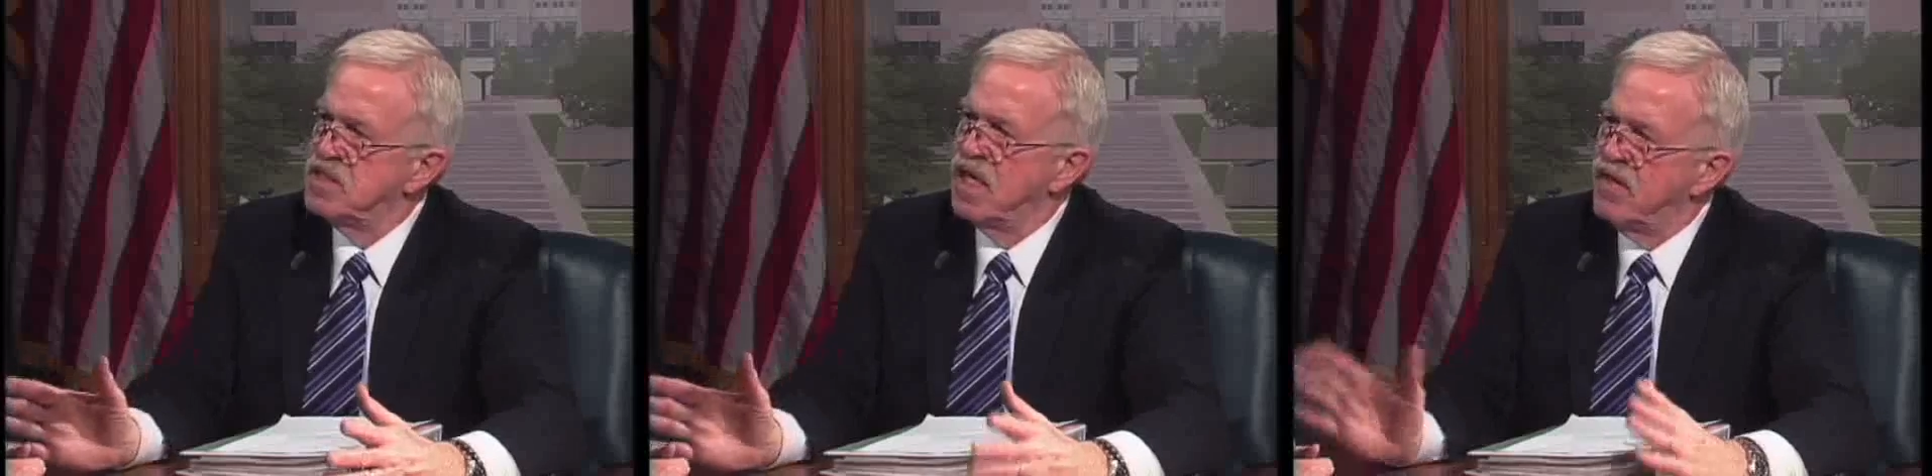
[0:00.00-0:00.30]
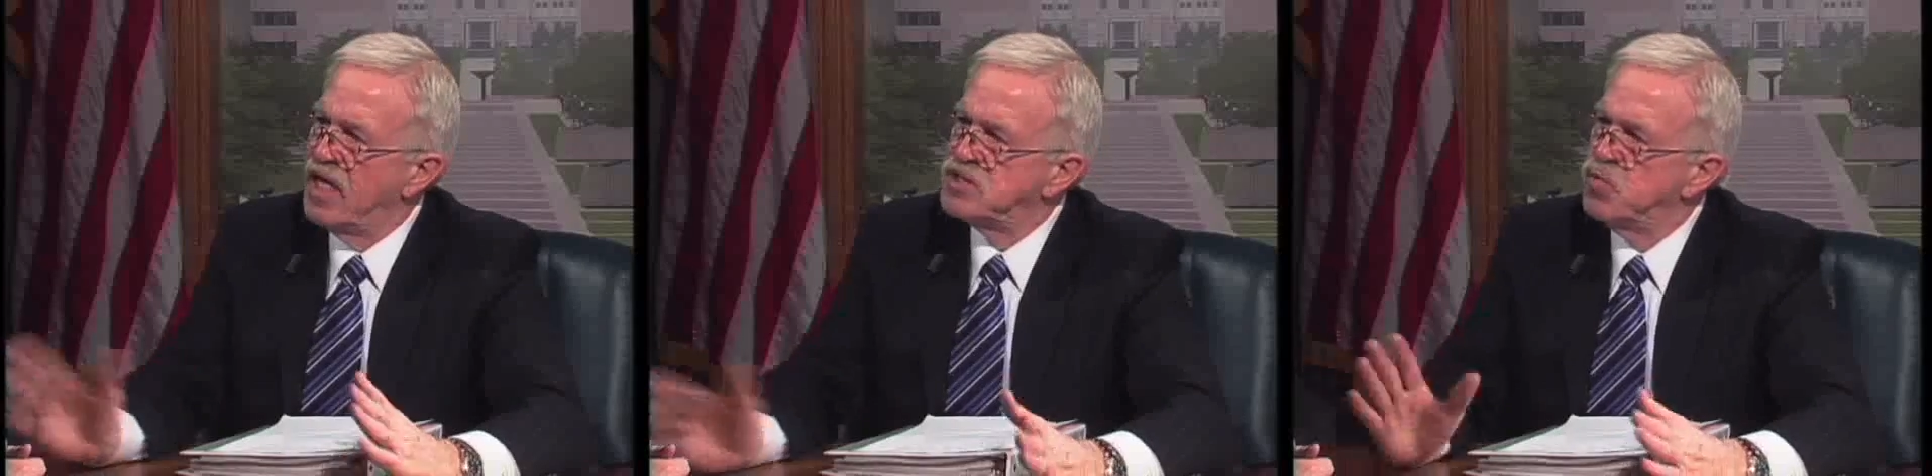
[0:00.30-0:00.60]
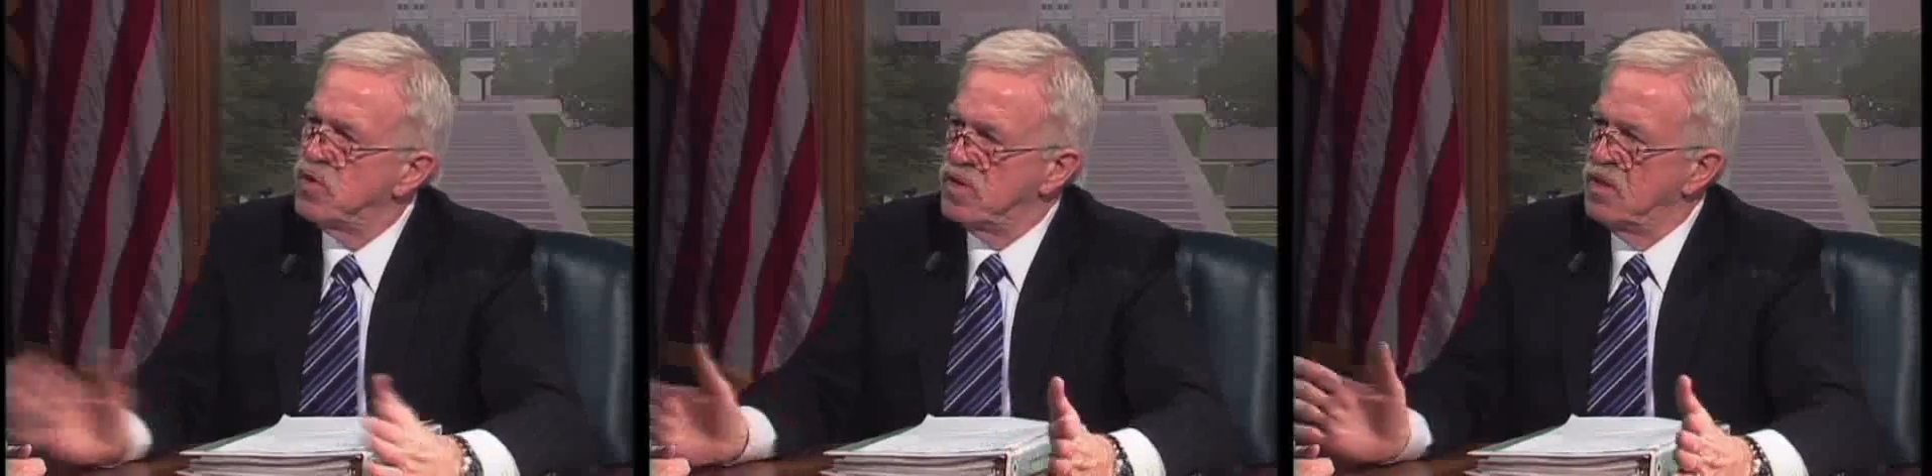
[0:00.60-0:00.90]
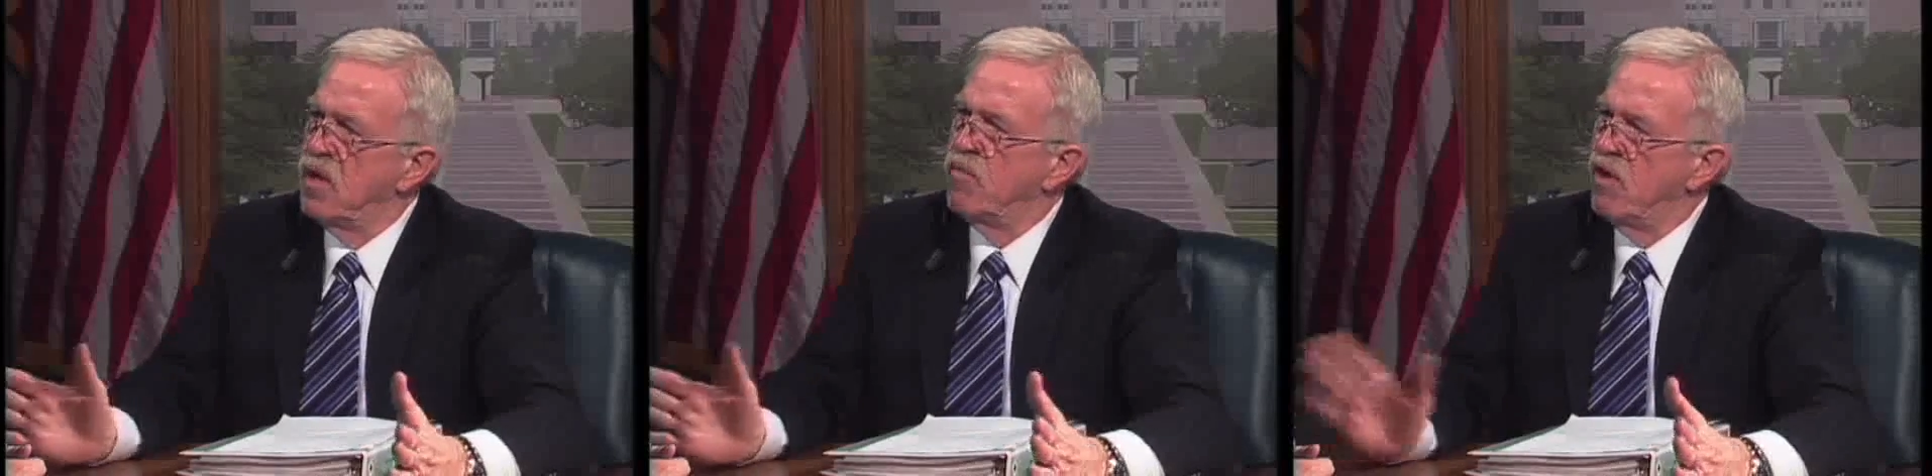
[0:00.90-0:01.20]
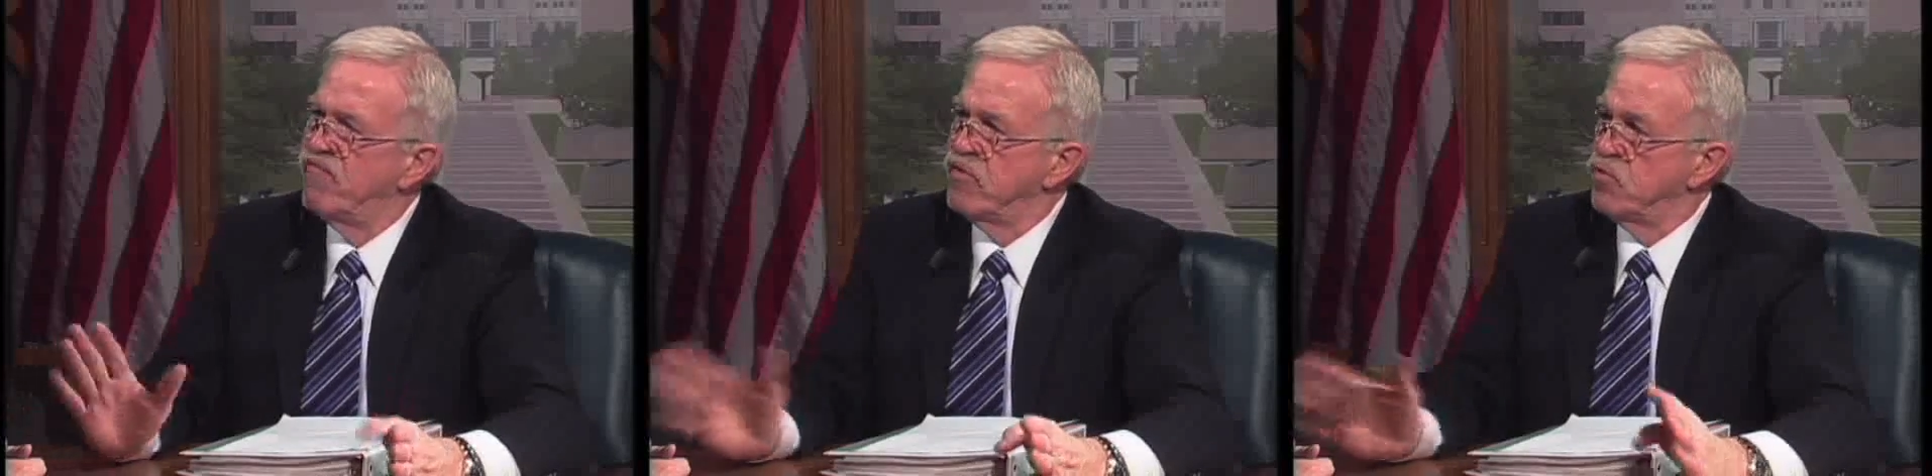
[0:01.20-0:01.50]
That's what a
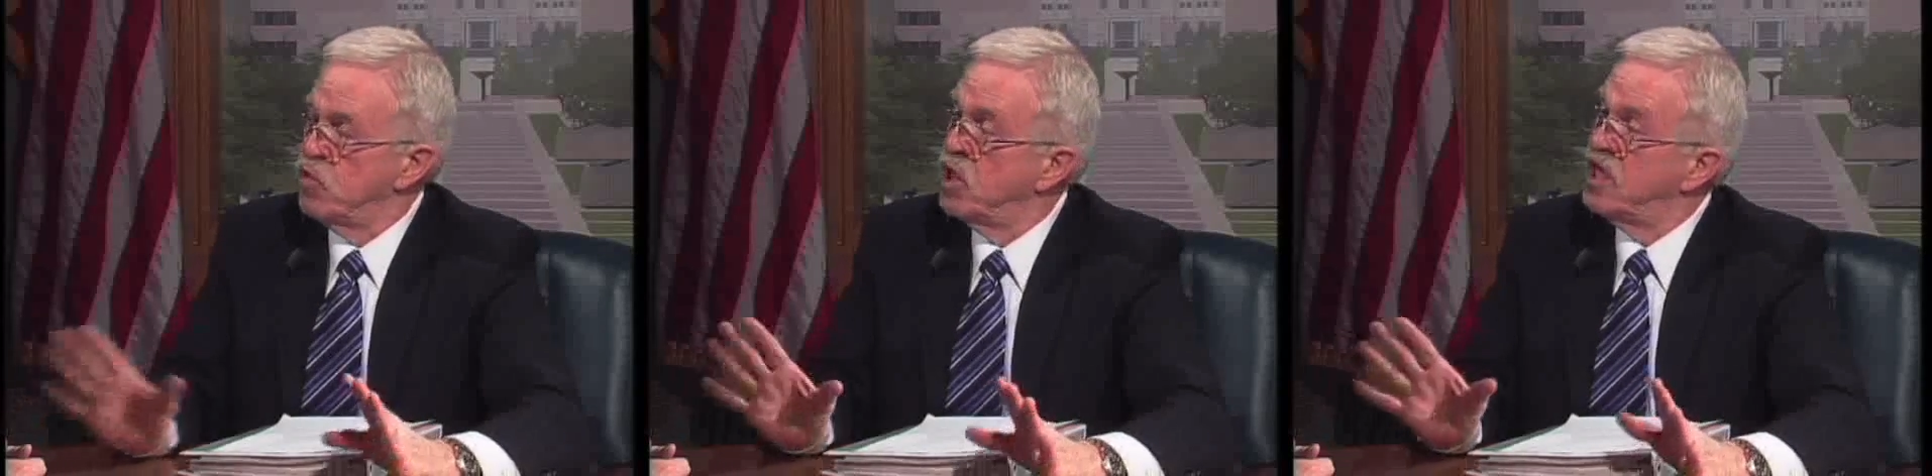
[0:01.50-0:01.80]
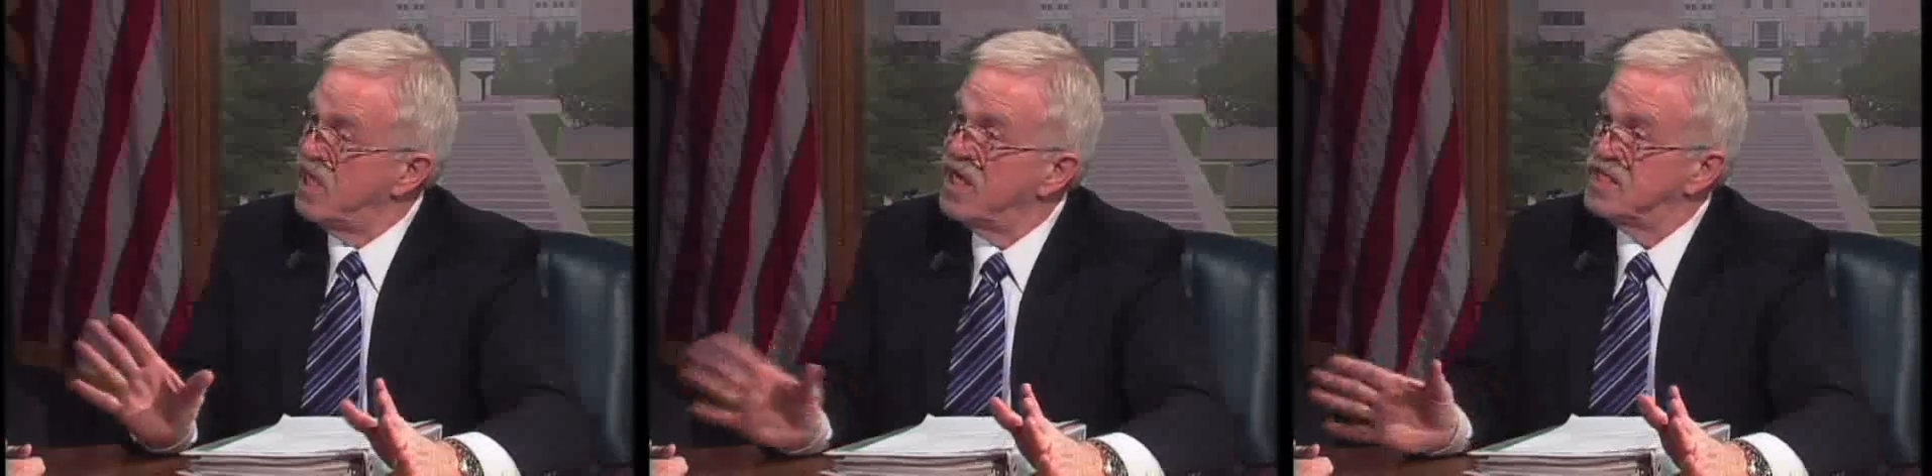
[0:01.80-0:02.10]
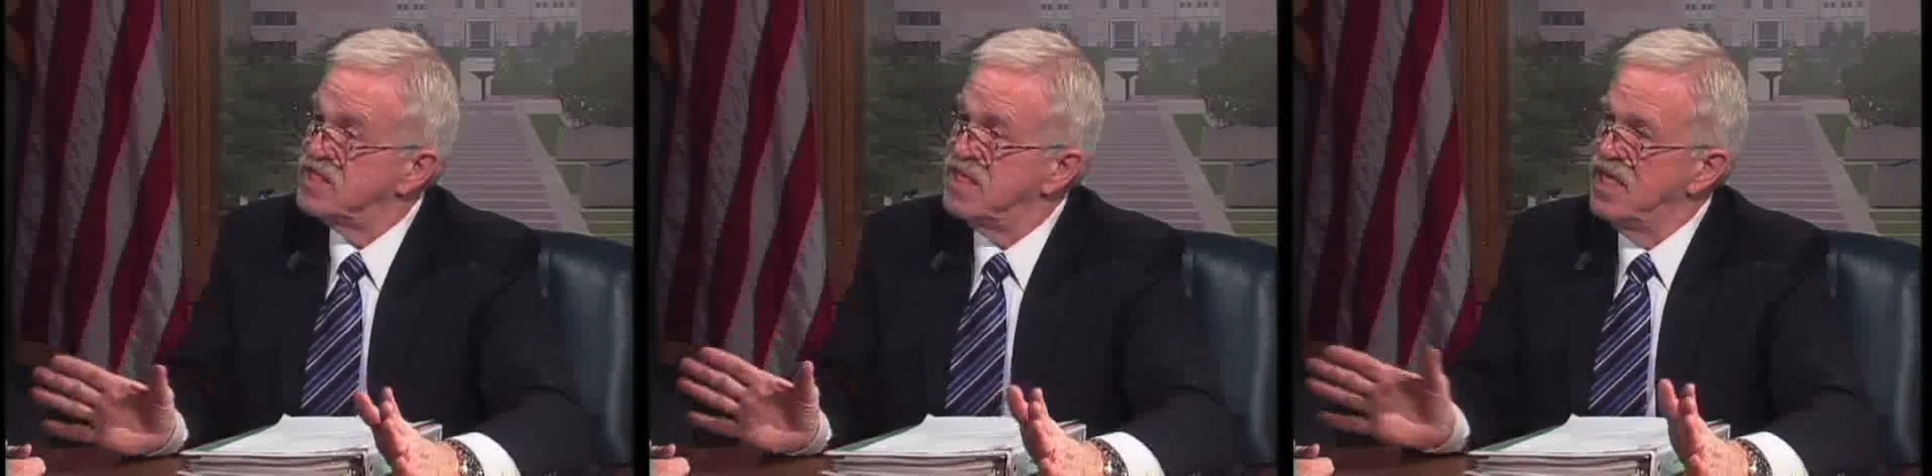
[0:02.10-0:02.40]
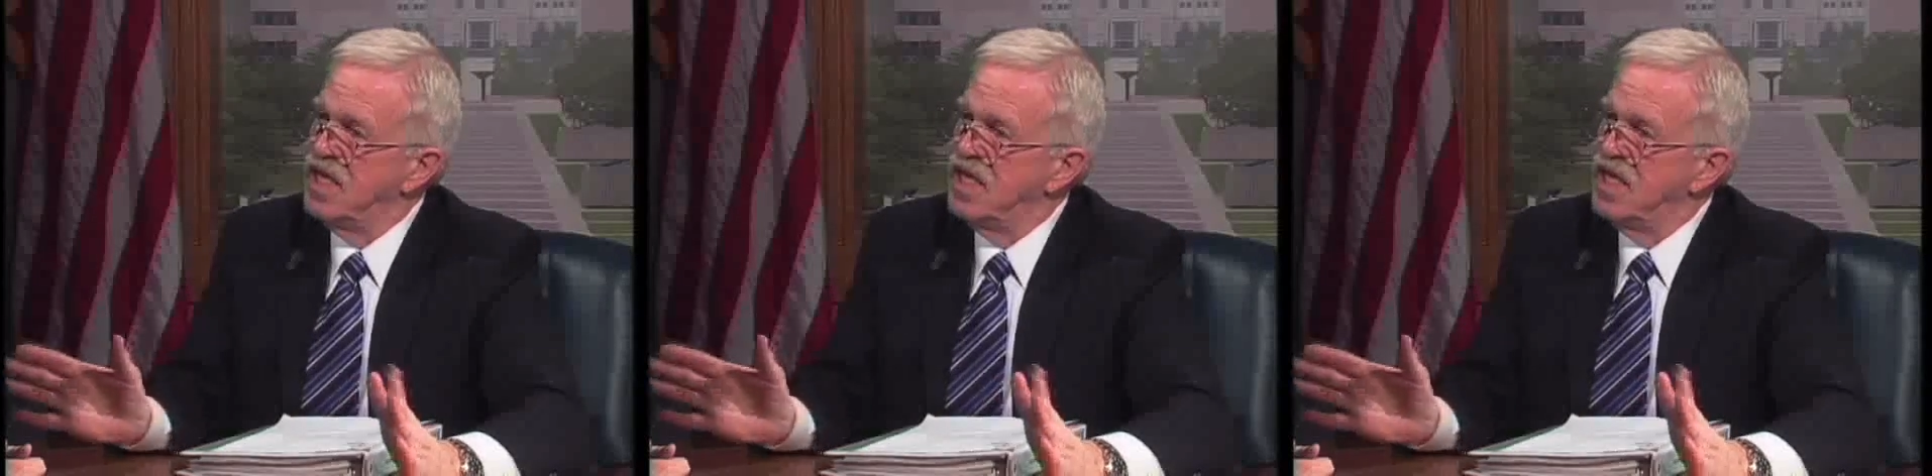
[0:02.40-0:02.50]
brownfield really does.